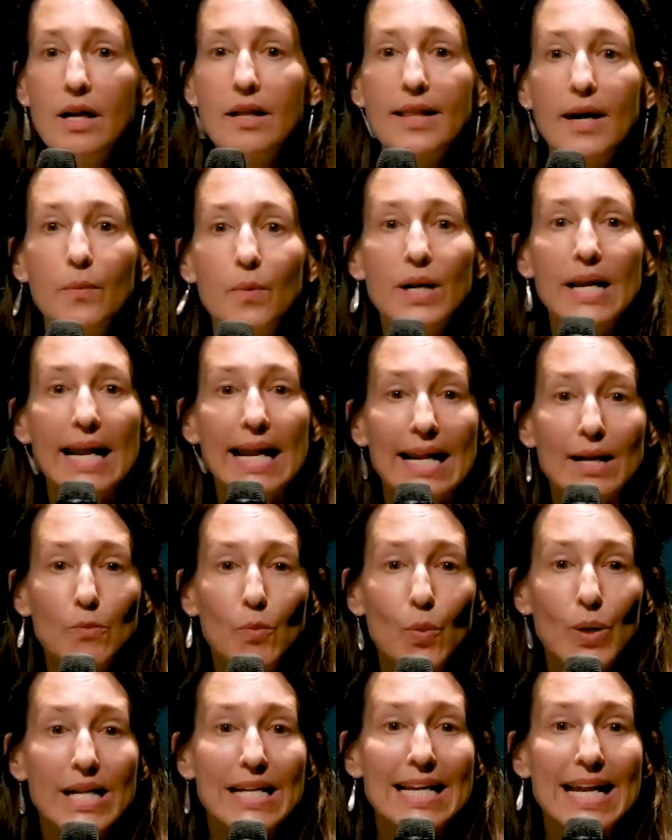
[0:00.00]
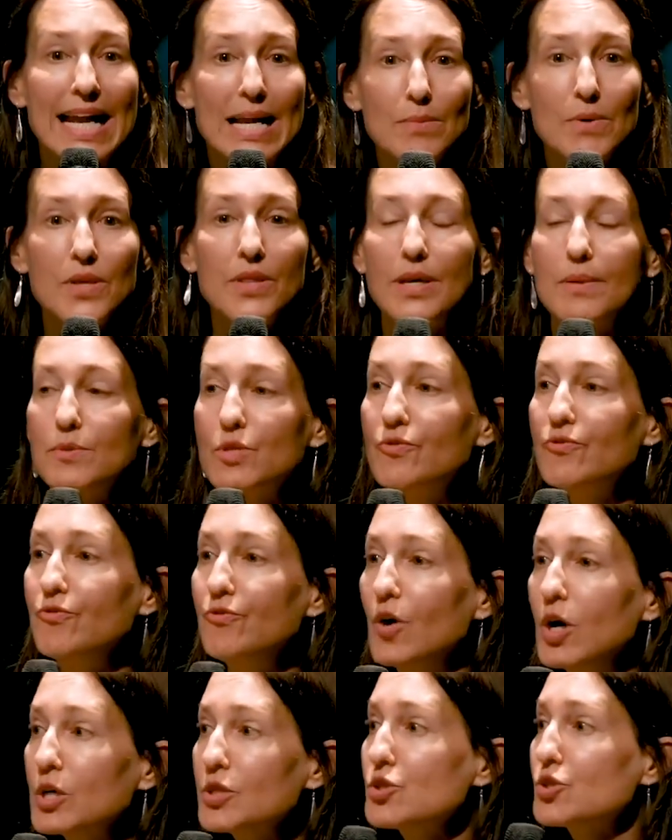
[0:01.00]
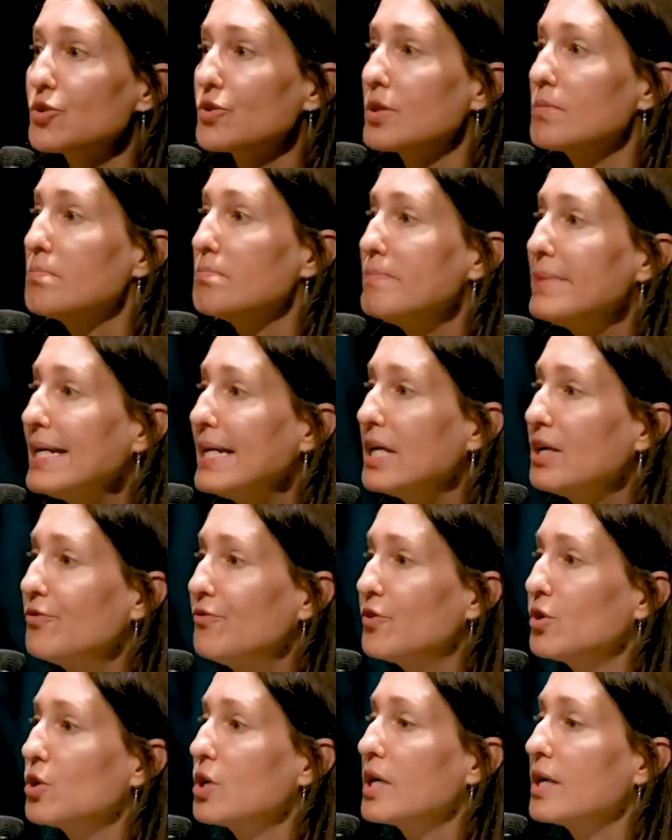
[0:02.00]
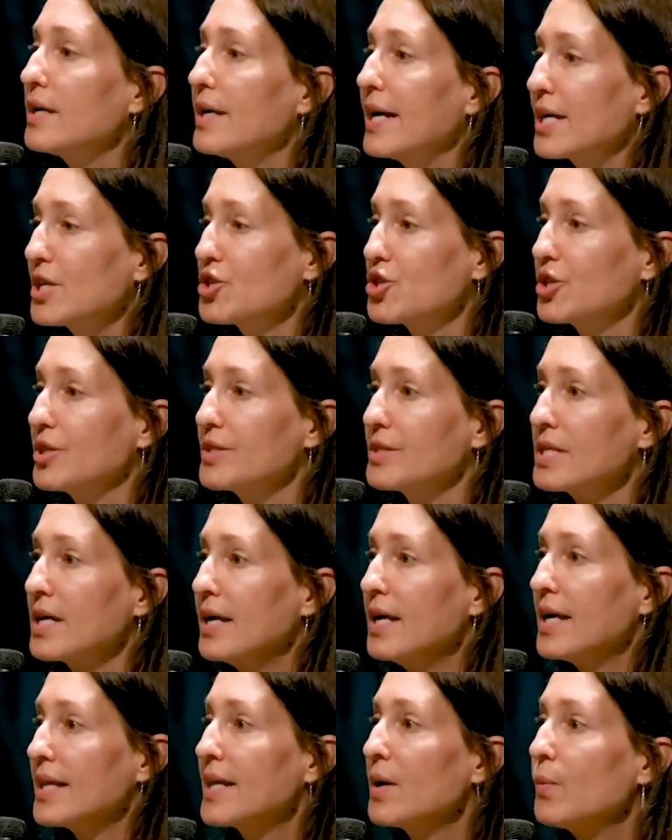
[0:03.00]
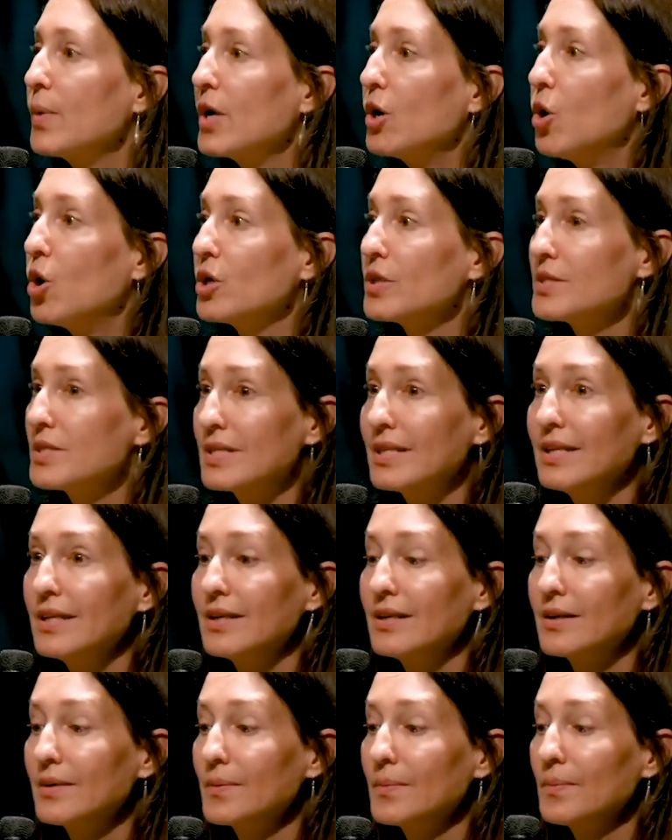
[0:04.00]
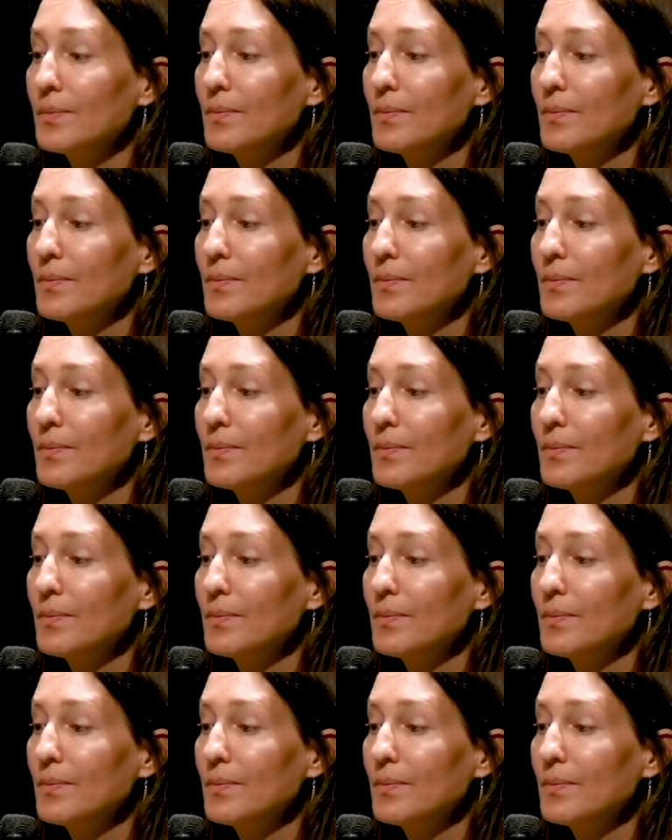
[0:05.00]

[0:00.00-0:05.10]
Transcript: that it would enable them to foster the meaningful connections that we all seek?